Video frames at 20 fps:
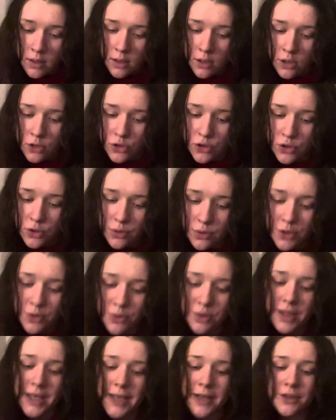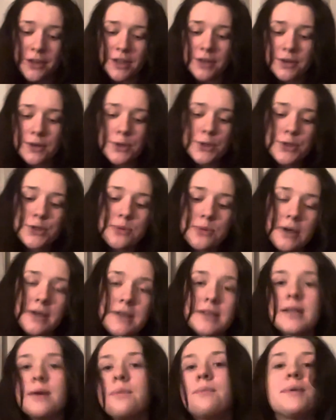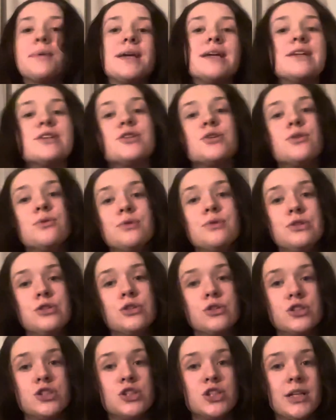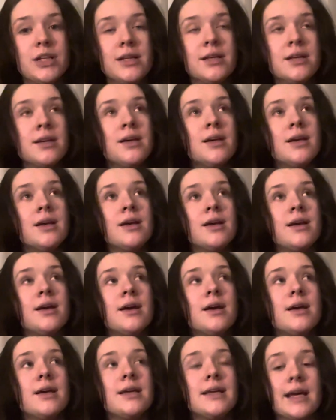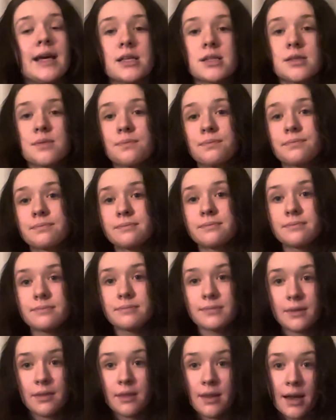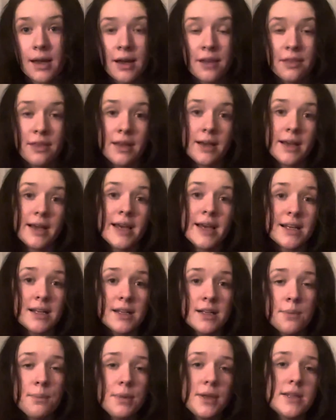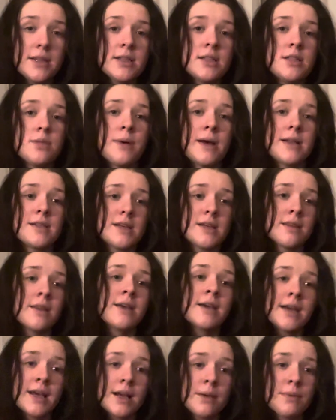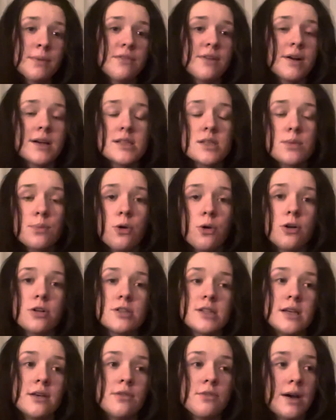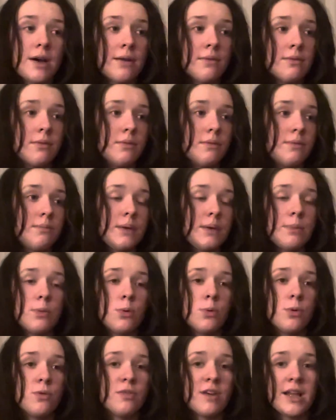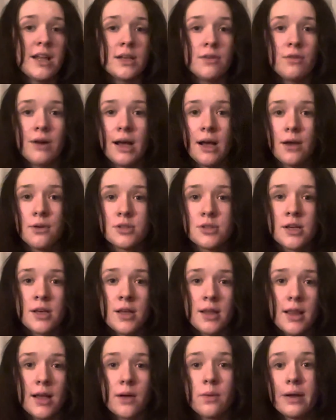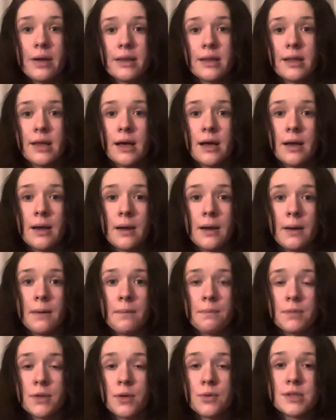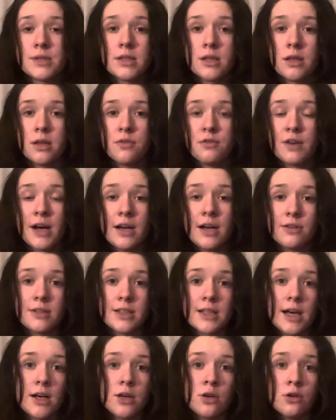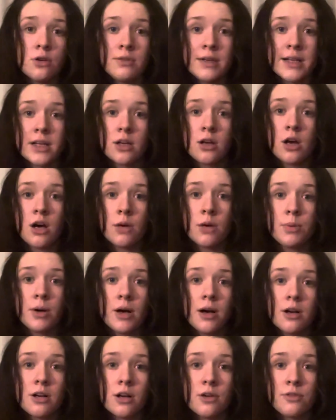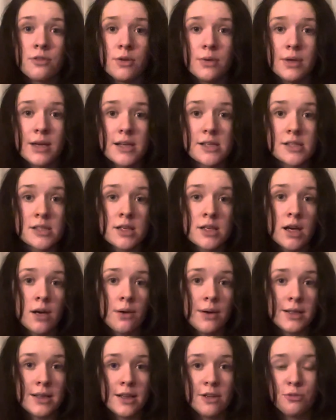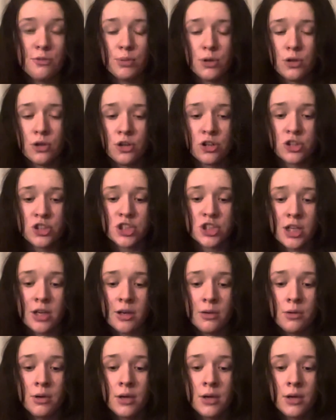do you think the horse world can be too judgy? Yes. I think it completely depends. I think it can be very supportive and people will rally round. Like when there was the fire at the Echo Arena car park a few years ago at the Liverpool Horse Show,